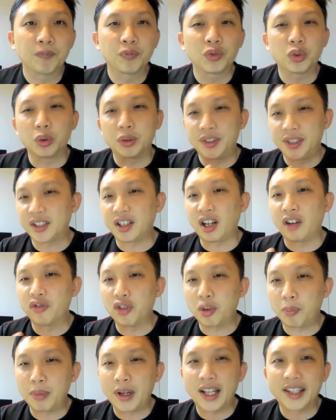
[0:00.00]
to
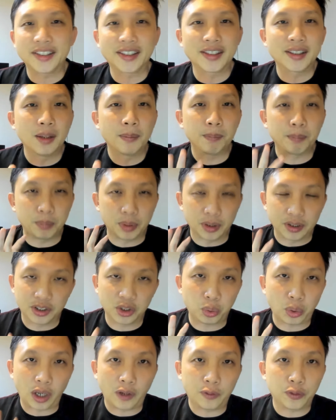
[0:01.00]
600 plus per
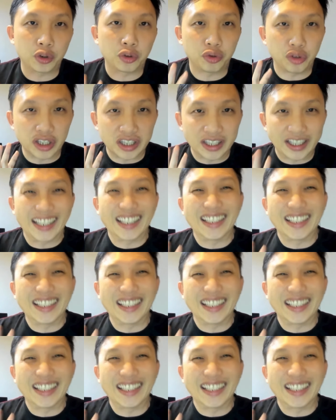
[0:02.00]
square foot ringgit.